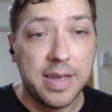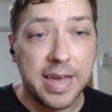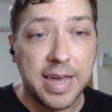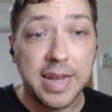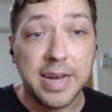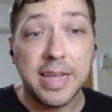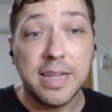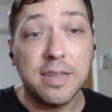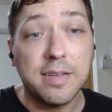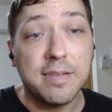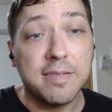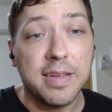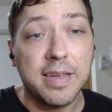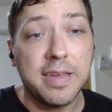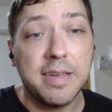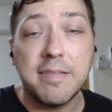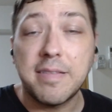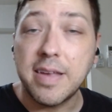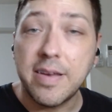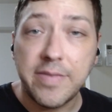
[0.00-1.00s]
And he looks
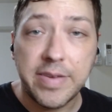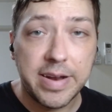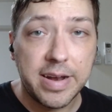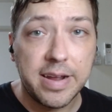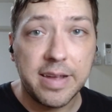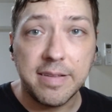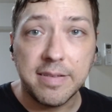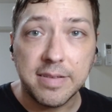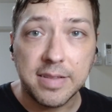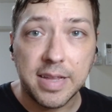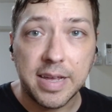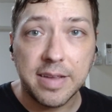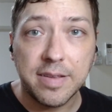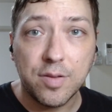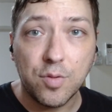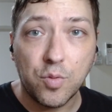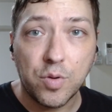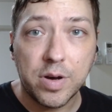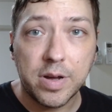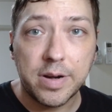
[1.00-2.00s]
like he's having a nice
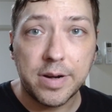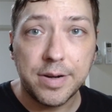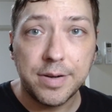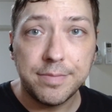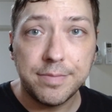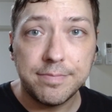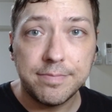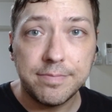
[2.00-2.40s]
glass of water.